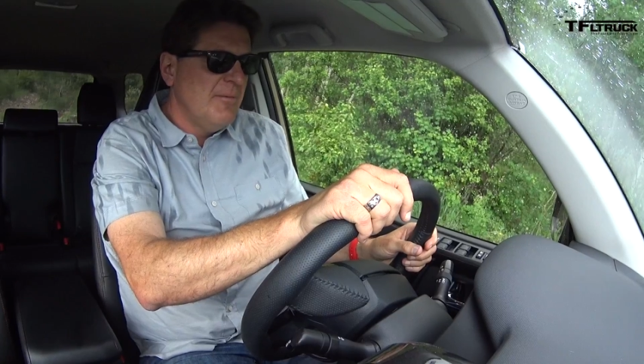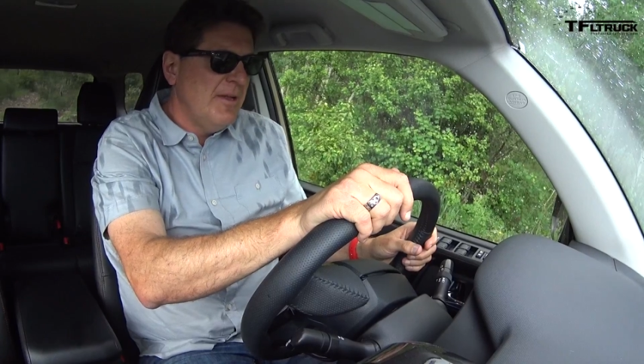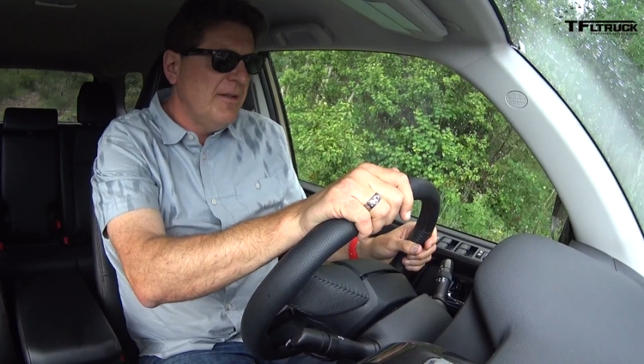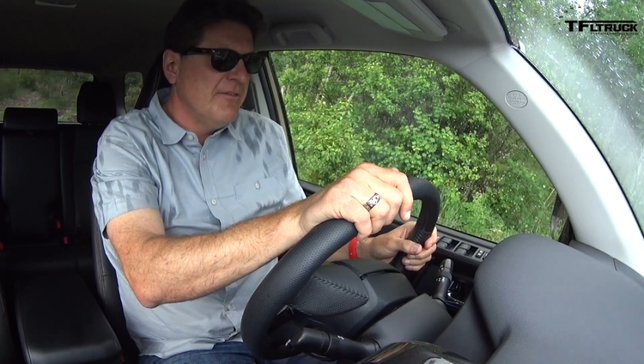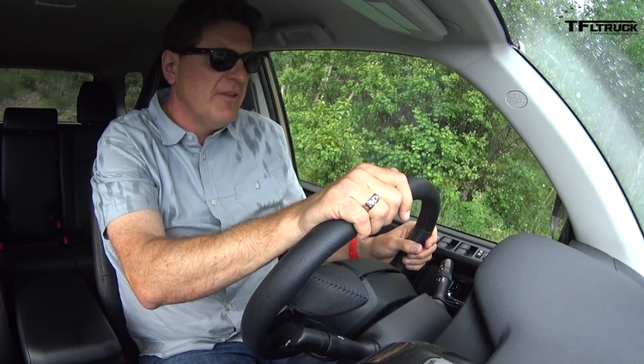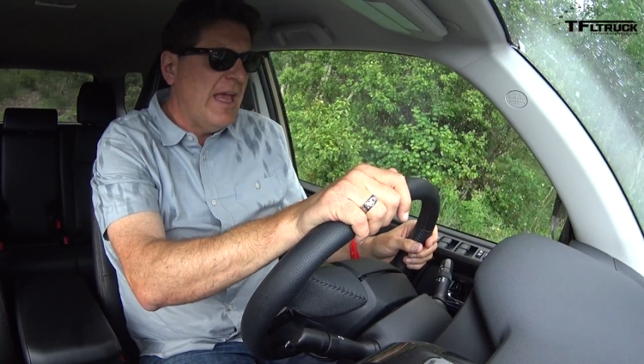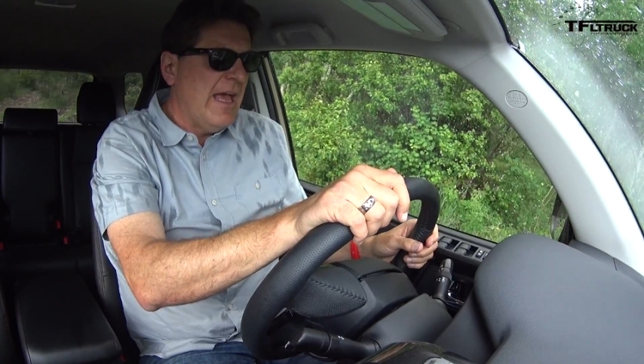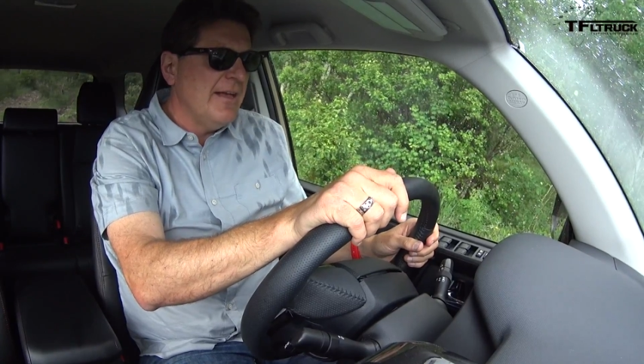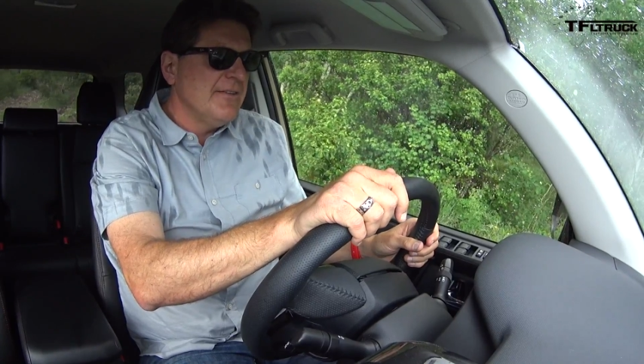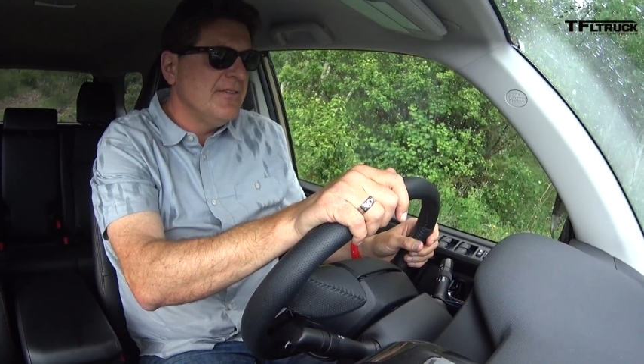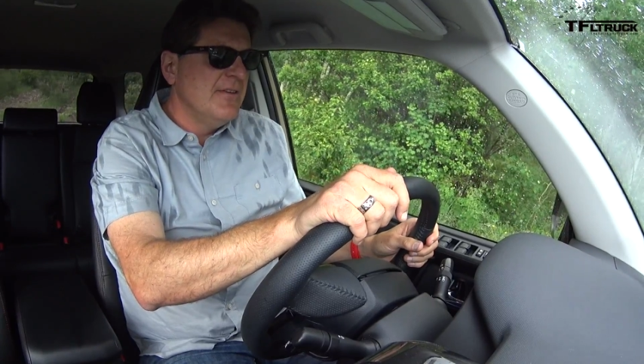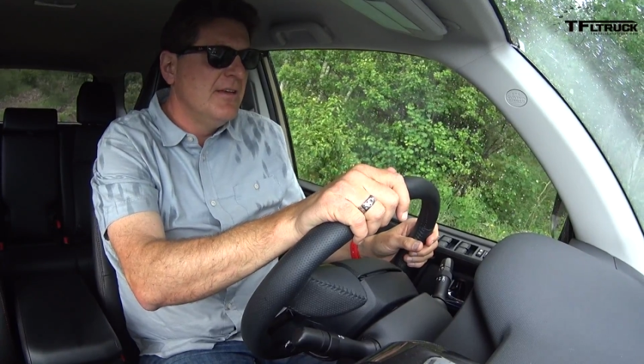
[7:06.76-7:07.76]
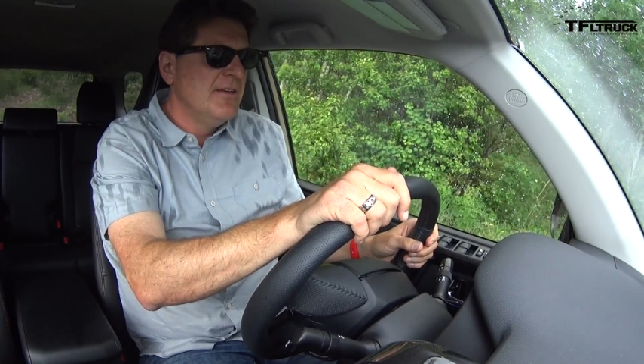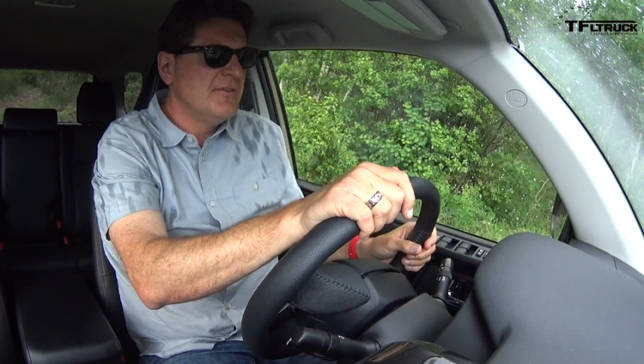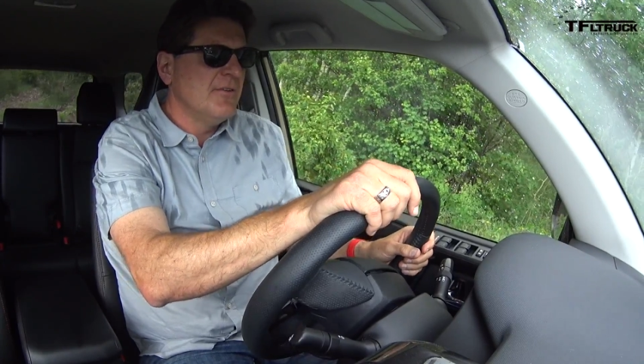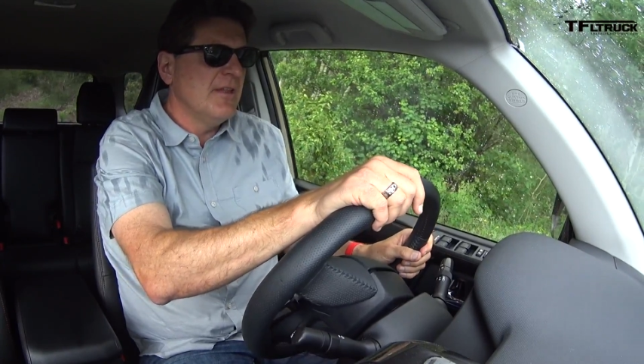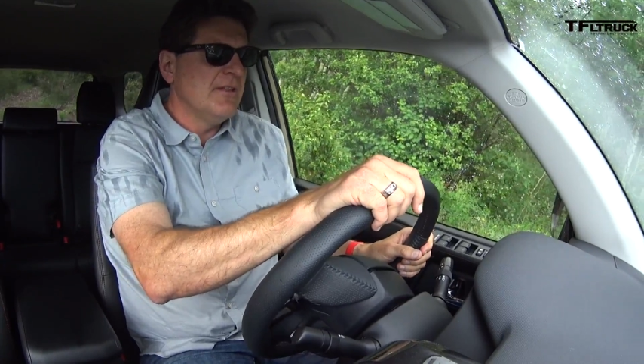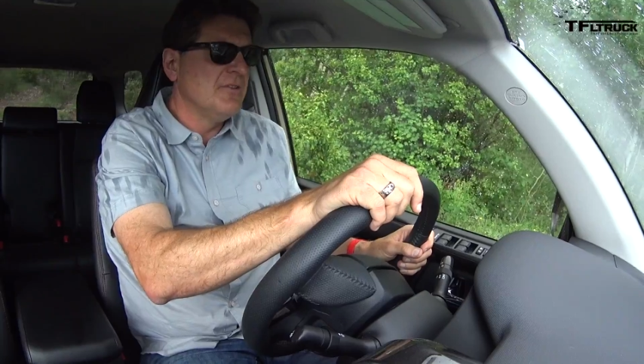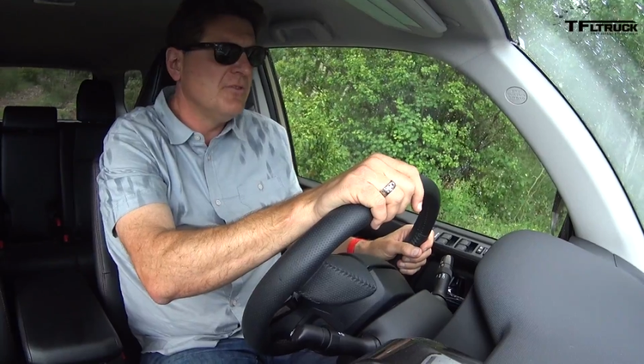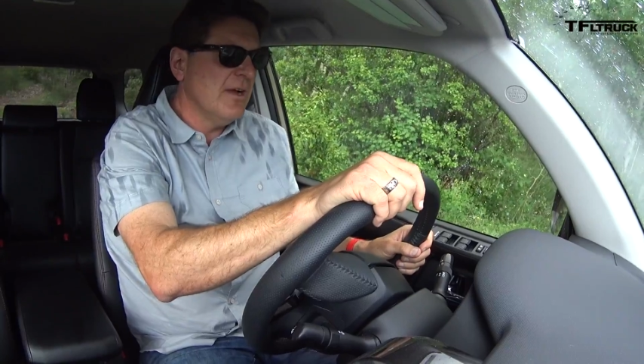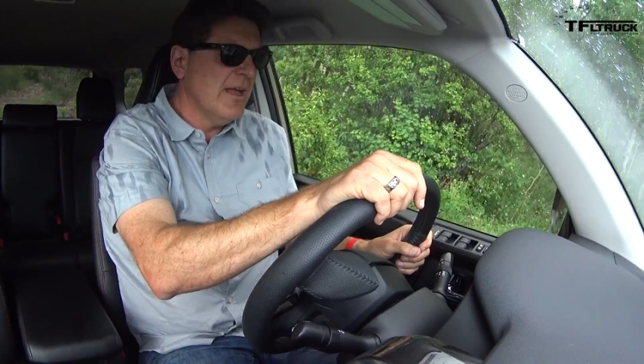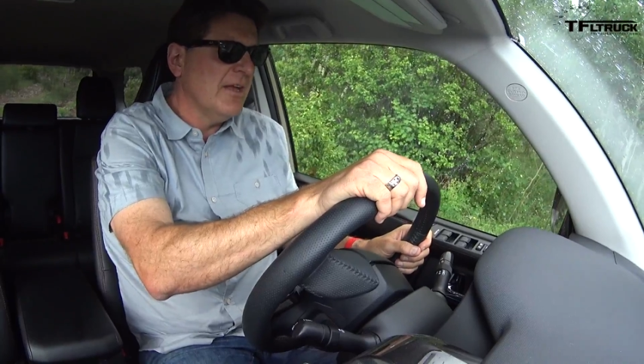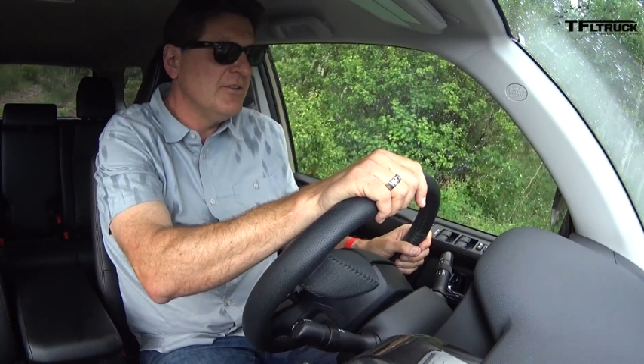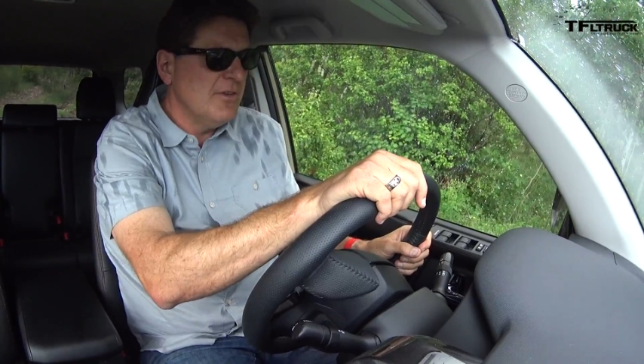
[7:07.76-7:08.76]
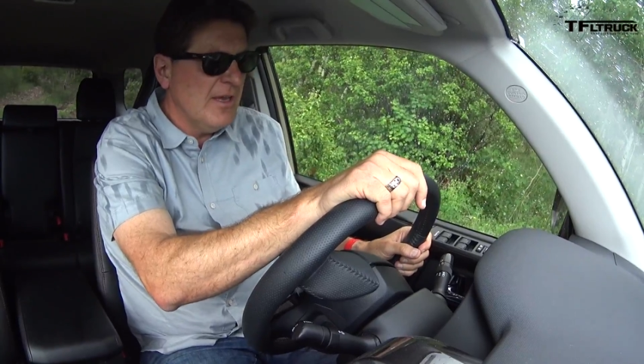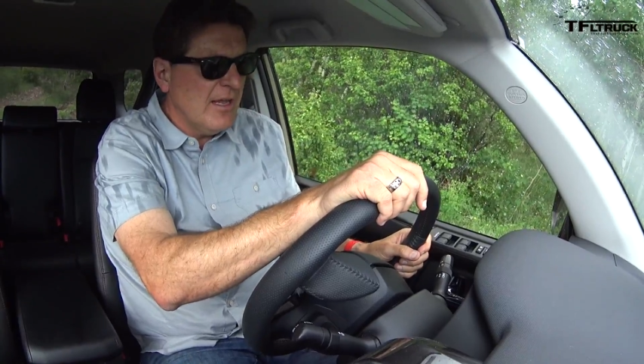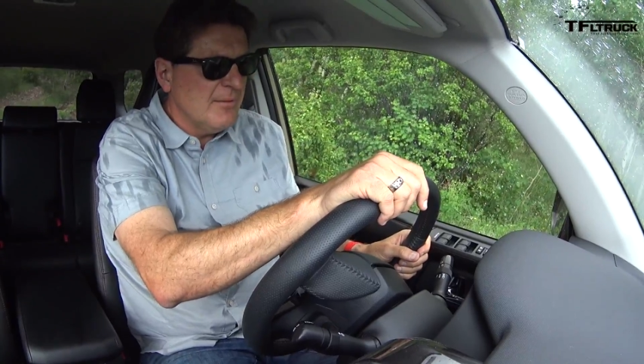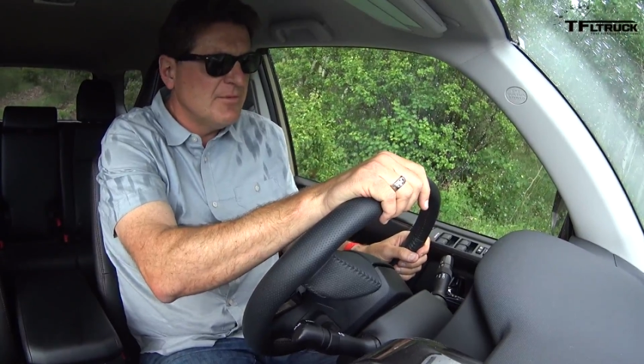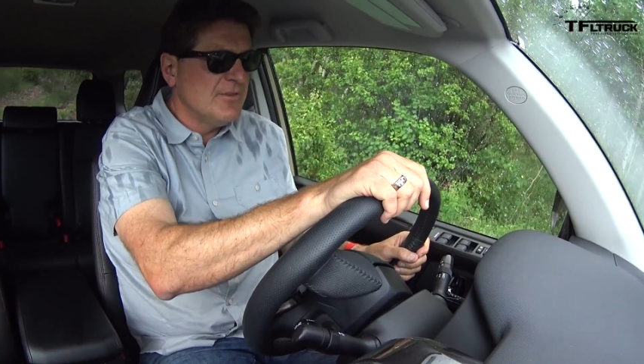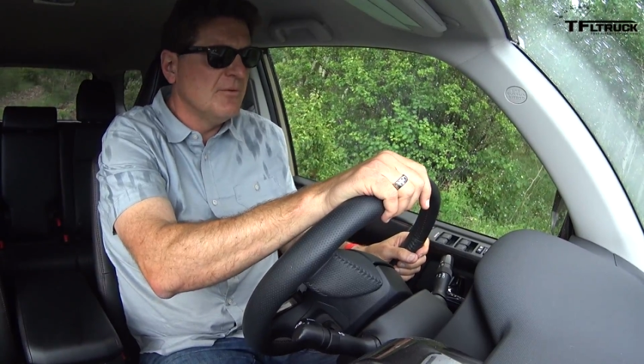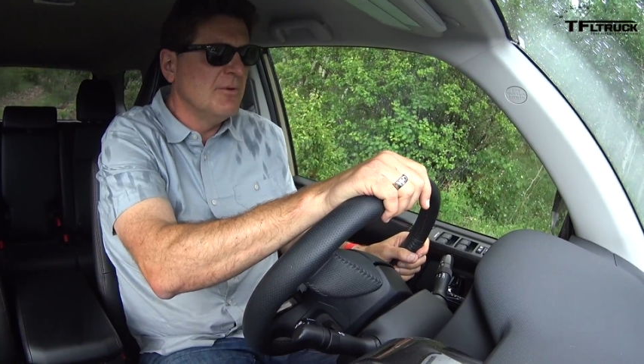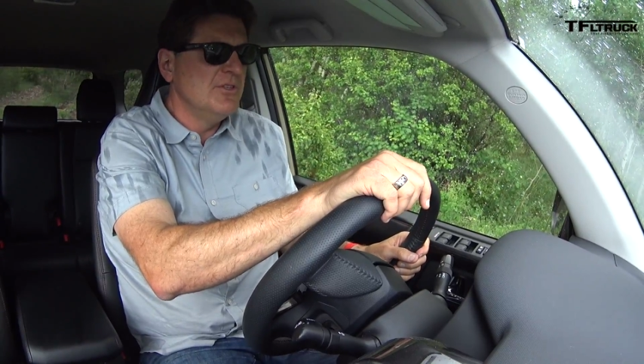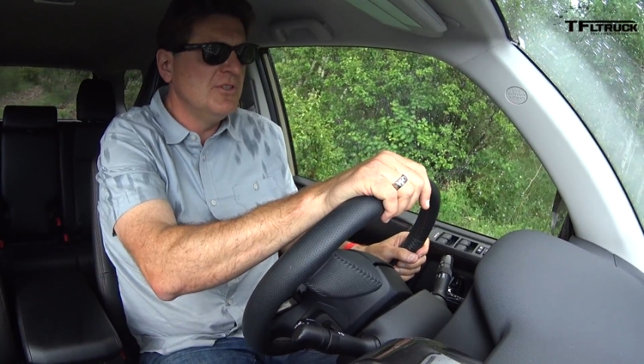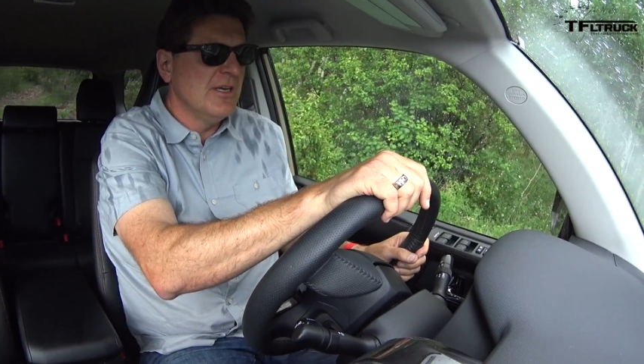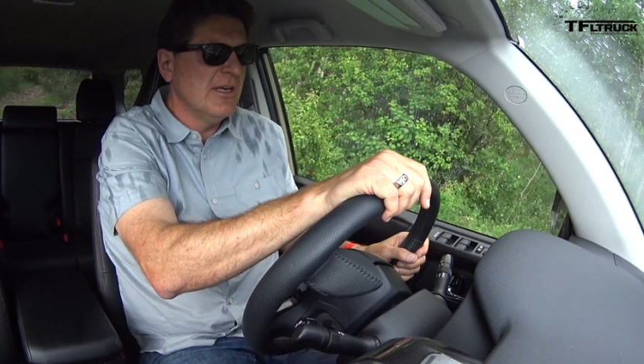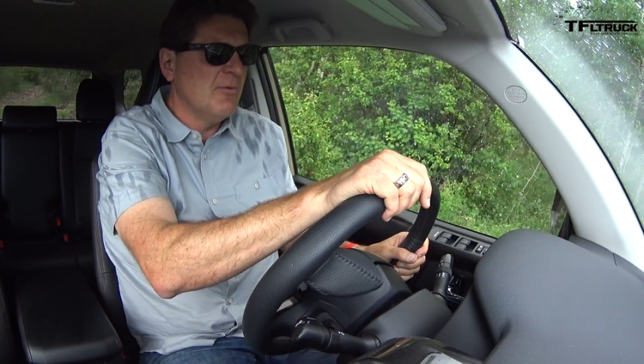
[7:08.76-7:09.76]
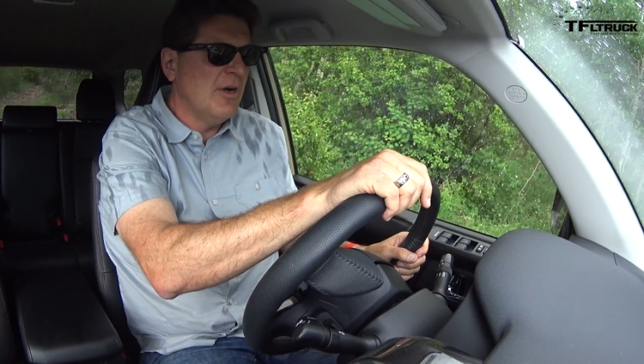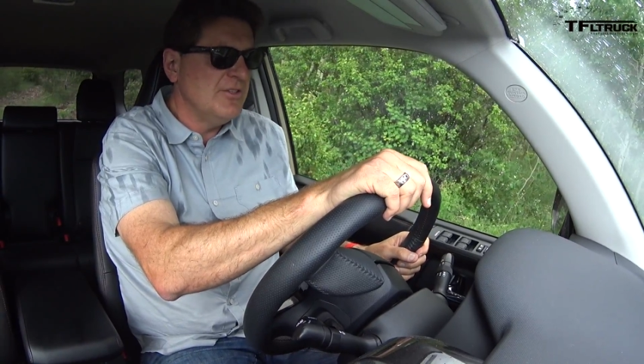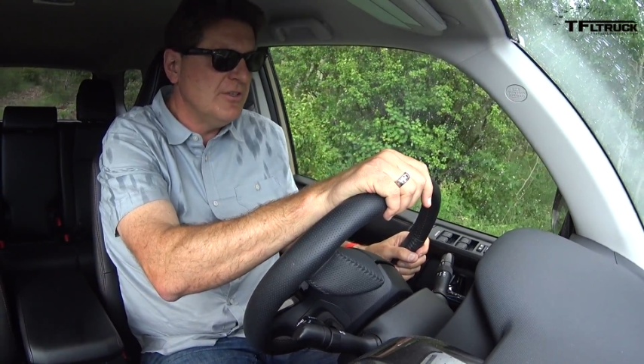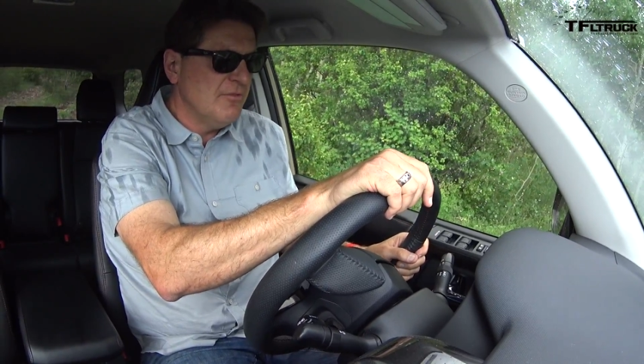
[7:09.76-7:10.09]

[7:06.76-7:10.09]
bit of gas so that the truck actually helps the winching. I'm watching